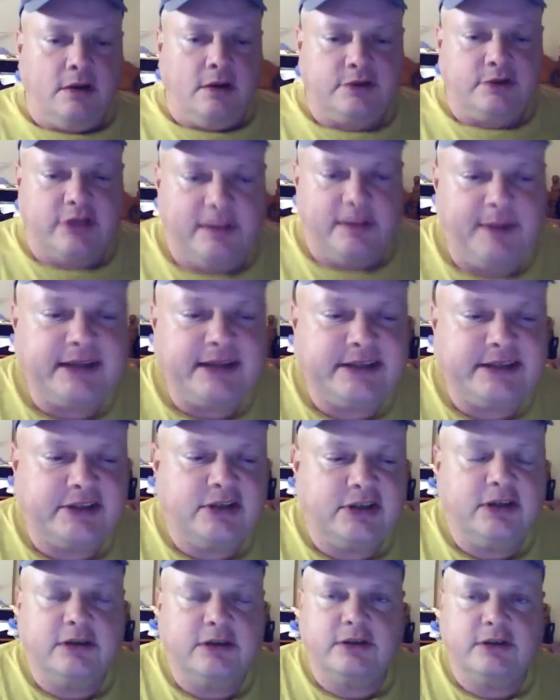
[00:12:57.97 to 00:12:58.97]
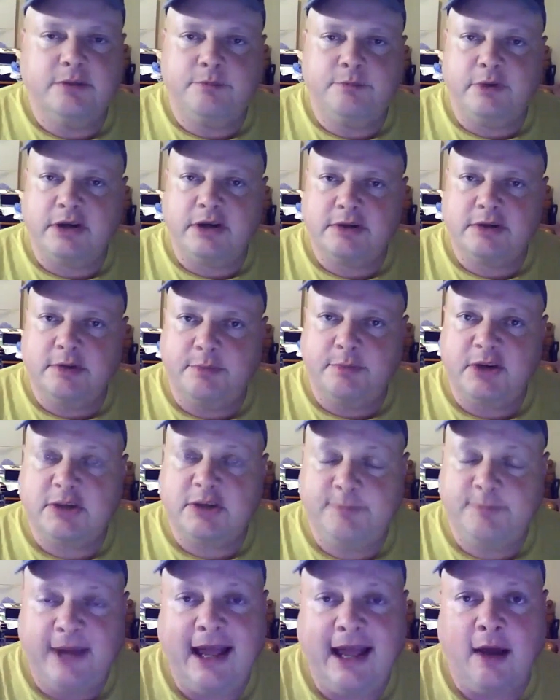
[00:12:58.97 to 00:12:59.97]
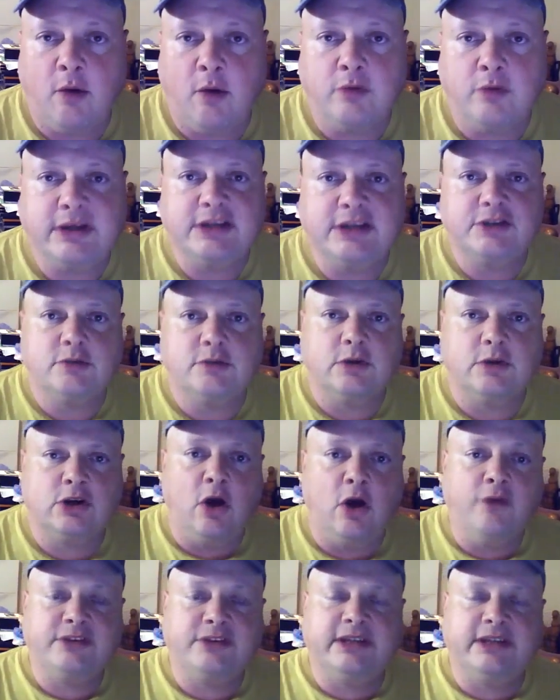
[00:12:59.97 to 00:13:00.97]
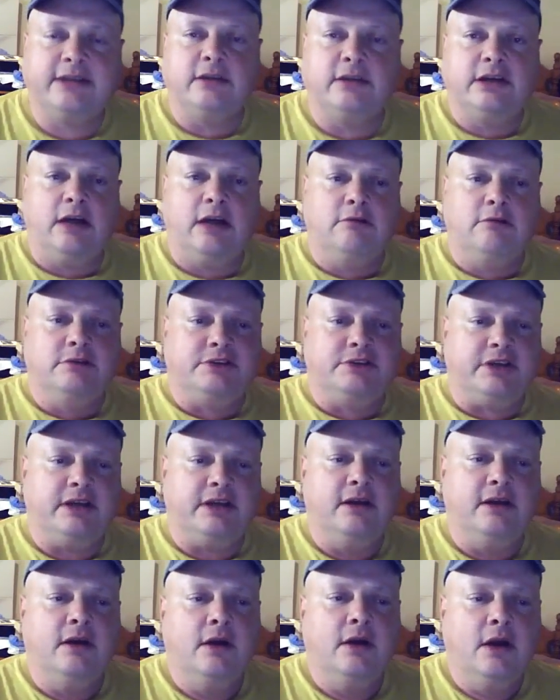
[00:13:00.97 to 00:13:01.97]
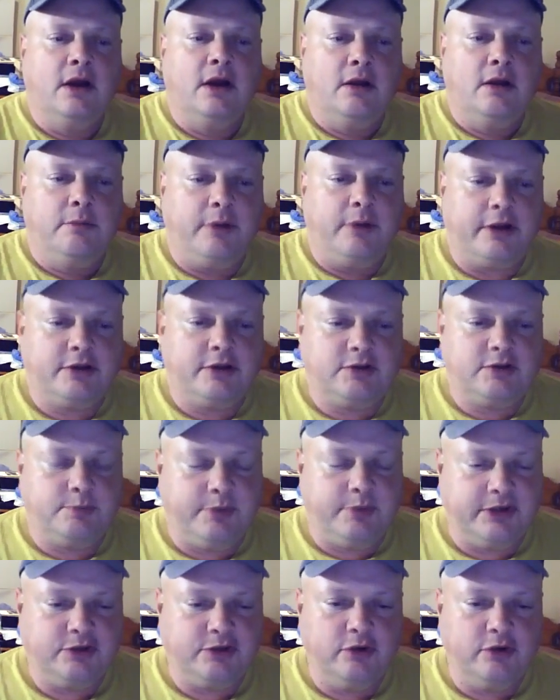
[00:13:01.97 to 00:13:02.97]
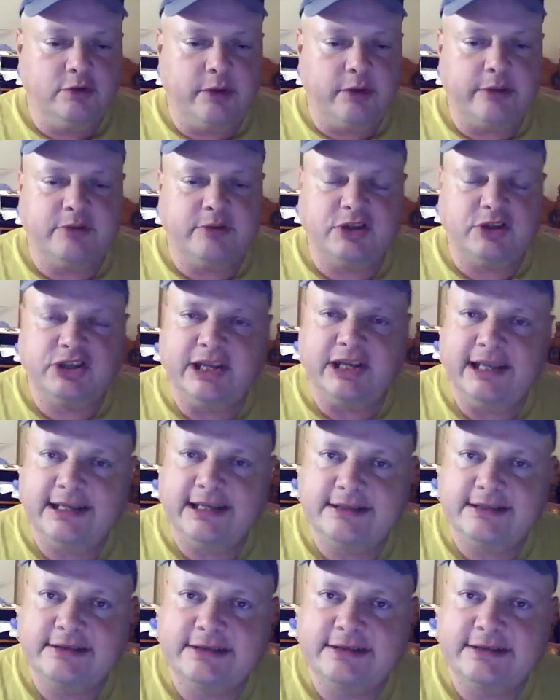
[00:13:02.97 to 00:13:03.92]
So they basically turned the British pound into a continental currency by doing away with the shillings and